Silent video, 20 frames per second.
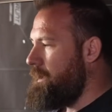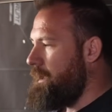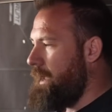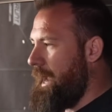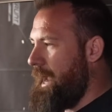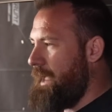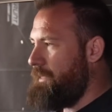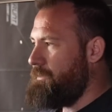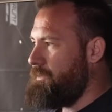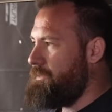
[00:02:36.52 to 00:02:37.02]

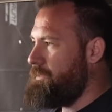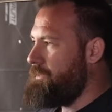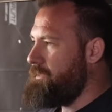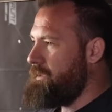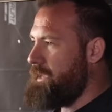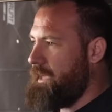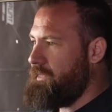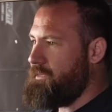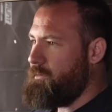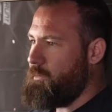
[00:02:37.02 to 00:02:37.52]
And
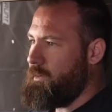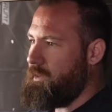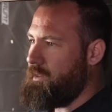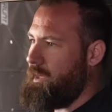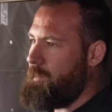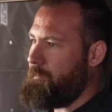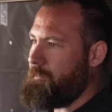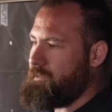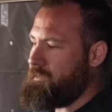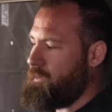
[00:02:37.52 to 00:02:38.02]
yeah, the wheel
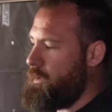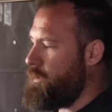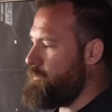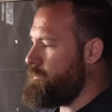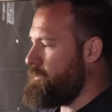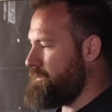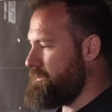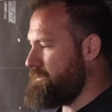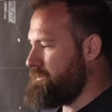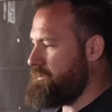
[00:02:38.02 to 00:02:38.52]
alignment was
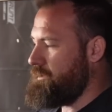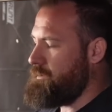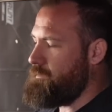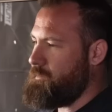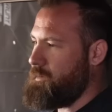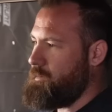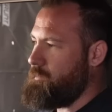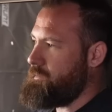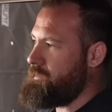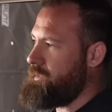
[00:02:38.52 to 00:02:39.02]
horrible, the
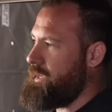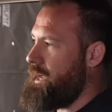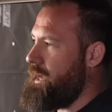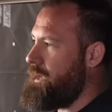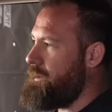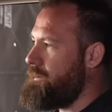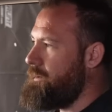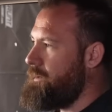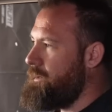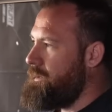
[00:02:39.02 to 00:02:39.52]
steering wheel was
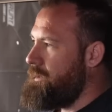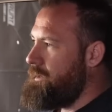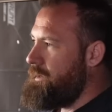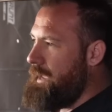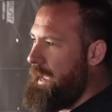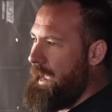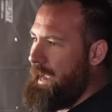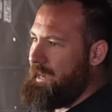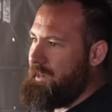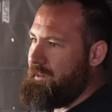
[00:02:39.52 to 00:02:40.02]
out.
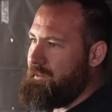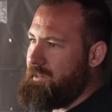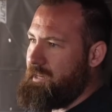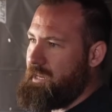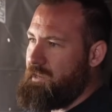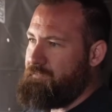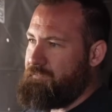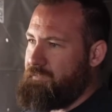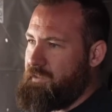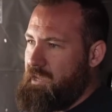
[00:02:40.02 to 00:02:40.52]
And
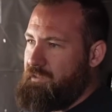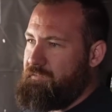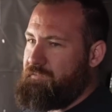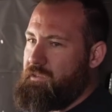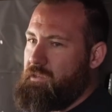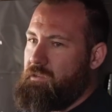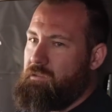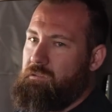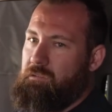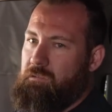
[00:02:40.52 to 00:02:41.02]
if
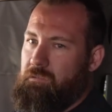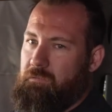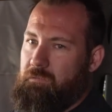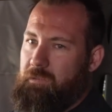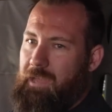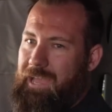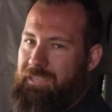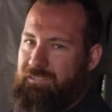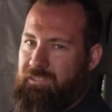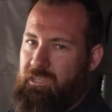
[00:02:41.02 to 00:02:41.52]
you,
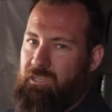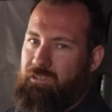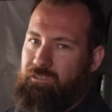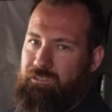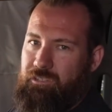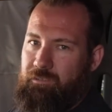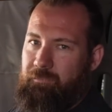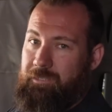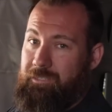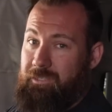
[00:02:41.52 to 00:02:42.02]
as a
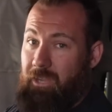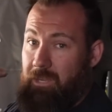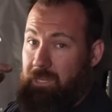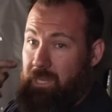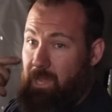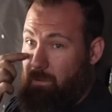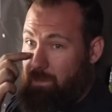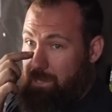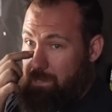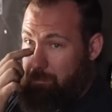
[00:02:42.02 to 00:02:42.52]
consumer, don't
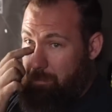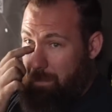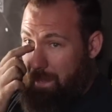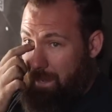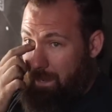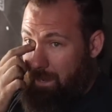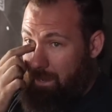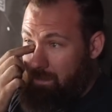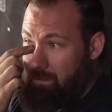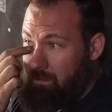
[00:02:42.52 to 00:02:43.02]
know any
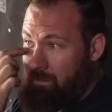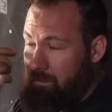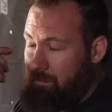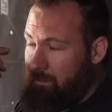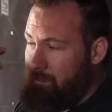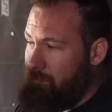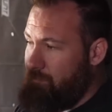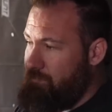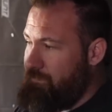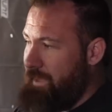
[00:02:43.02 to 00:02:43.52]
better,
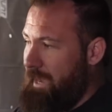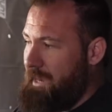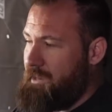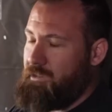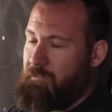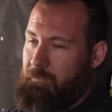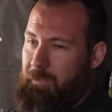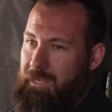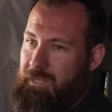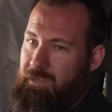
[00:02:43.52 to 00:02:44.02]
that
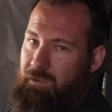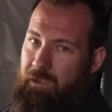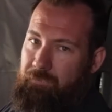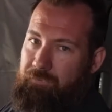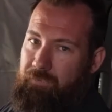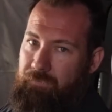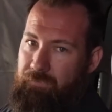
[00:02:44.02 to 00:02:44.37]
could mean you're up for